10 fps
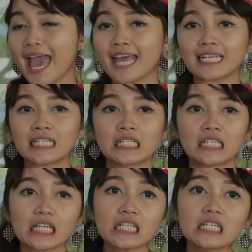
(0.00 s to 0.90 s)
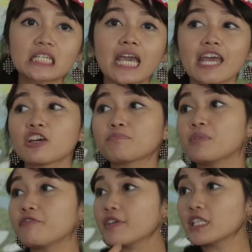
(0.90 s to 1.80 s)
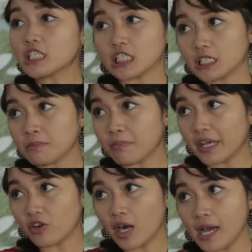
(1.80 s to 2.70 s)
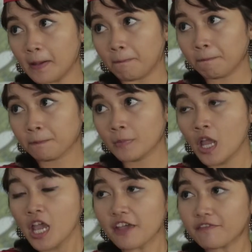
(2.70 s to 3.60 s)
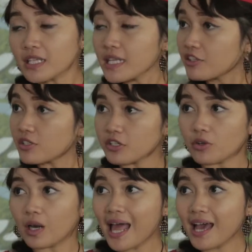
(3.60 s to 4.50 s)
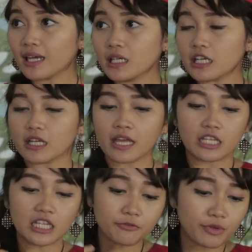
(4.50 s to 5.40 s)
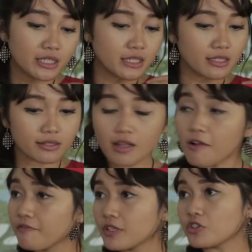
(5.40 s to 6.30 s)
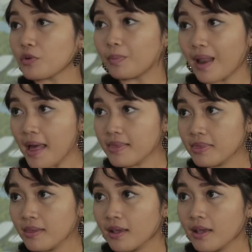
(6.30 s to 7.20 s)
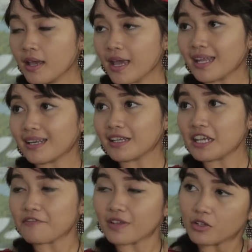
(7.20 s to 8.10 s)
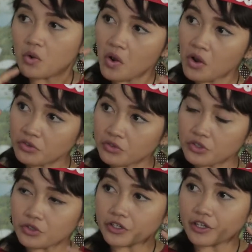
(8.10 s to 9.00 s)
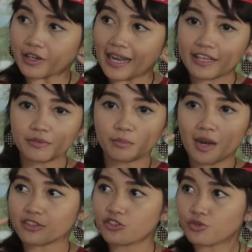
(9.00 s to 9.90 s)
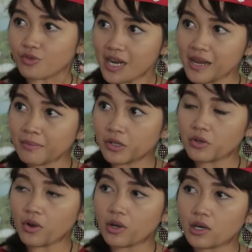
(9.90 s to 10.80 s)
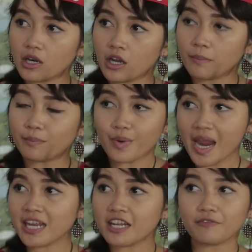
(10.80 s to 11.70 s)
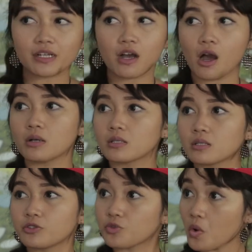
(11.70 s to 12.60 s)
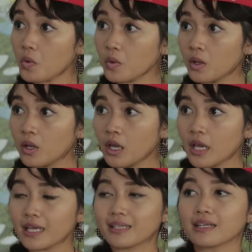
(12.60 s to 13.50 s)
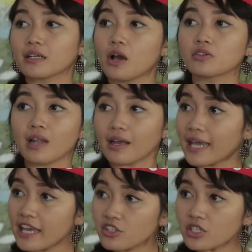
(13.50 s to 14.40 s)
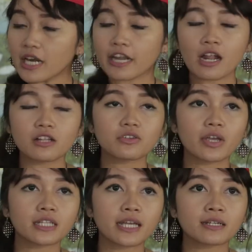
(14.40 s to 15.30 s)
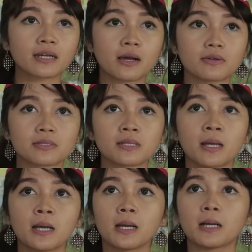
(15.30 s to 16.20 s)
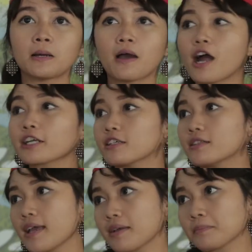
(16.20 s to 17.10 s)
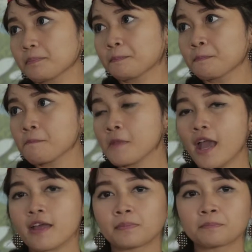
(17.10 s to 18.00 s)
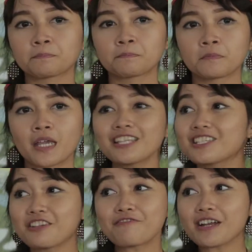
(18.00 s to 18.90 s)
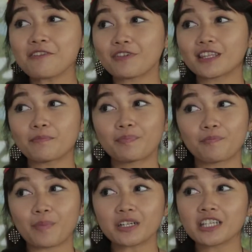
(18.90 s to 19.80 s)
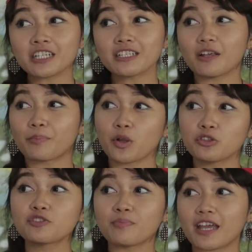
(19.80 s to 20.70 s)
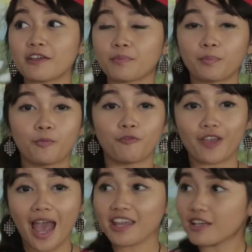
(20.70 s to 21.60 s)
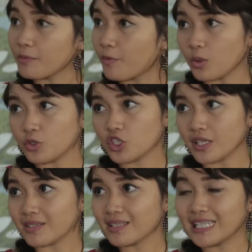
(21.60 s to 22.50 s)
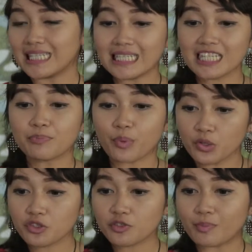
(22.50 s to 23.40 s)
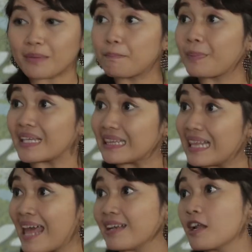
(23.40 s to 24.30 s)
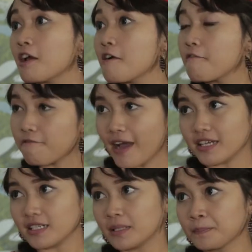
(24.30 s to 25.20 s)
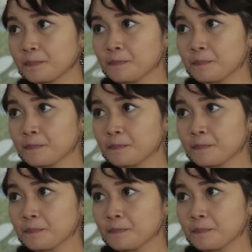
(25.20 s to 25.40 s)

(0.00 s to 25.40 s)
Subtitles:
And it cannot be filtered by your lung. If it enters your lung, it will dissolve with your blood. And if it go to your like bloodstream or your brain, it will cause stroke. It can cause lung cancer, and also it can cause a heart attack. And it's different with the particles that produced by vehicle pollutions. This is produced by peatland fire.